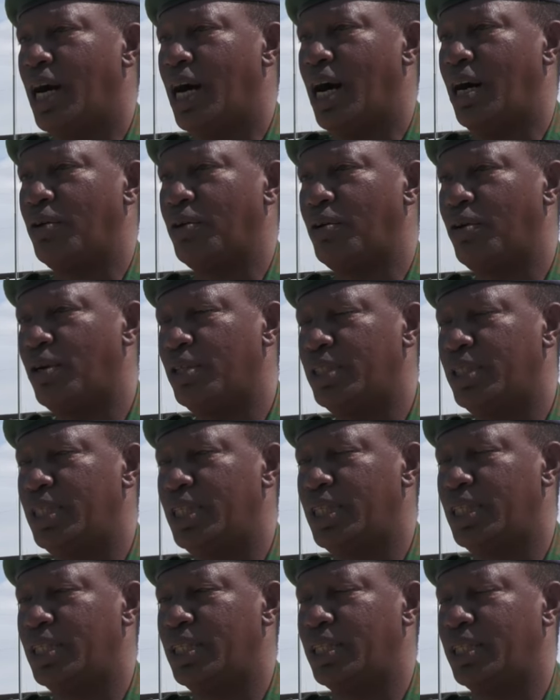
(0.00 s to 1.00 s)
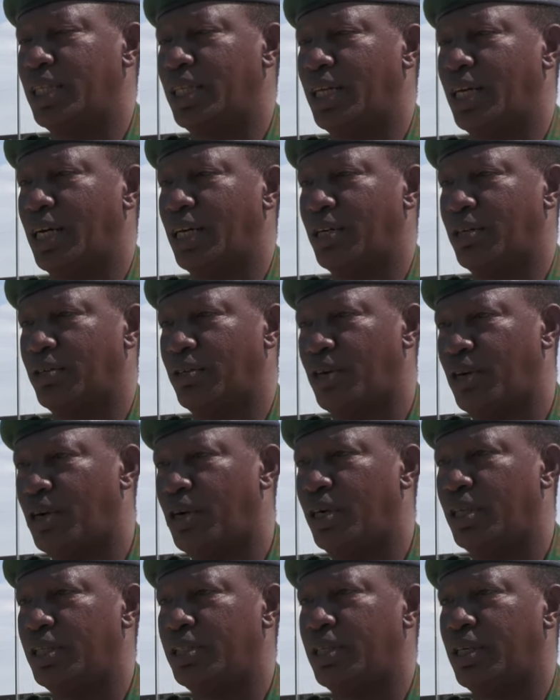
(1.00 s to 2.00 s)
according their
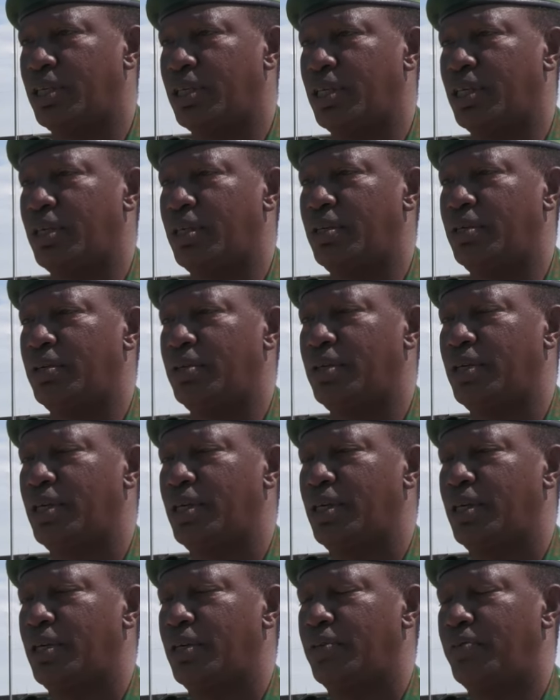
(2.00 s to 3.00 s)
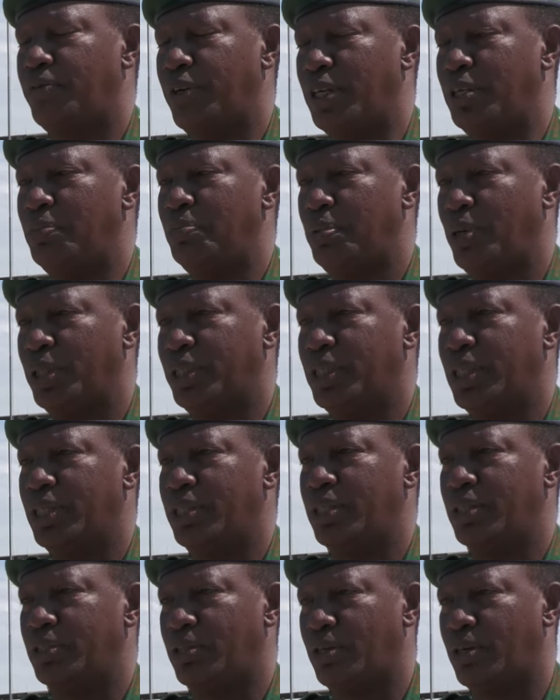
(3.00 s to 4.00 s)
role, the uh, very important
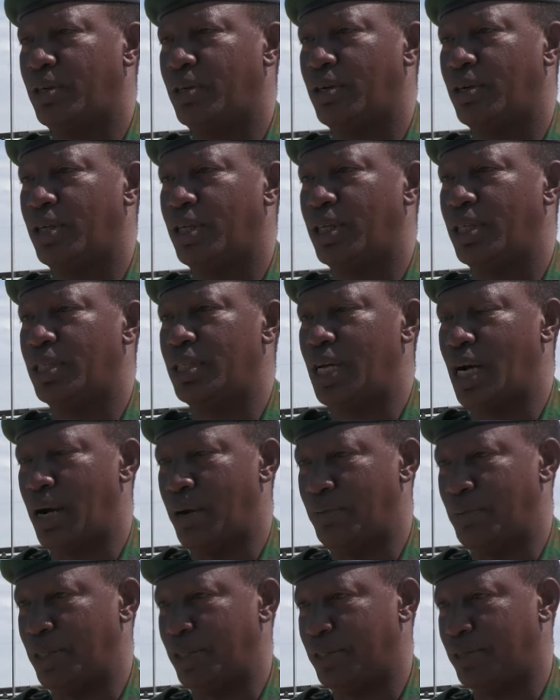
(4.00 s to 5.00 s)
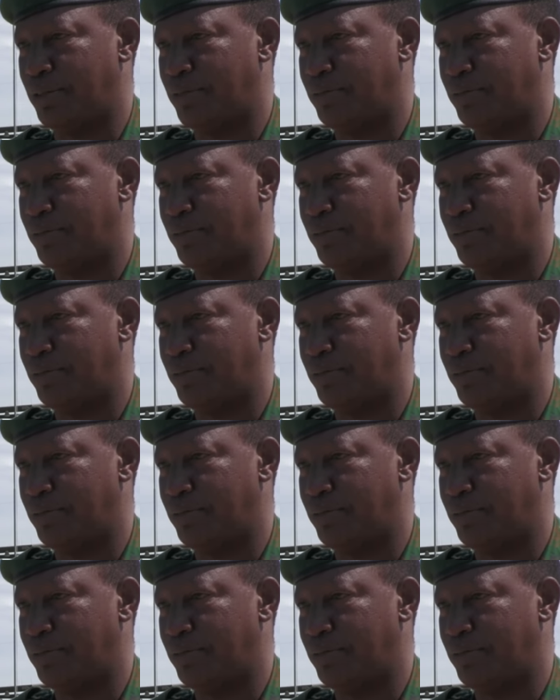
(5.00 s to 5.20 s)
role in army.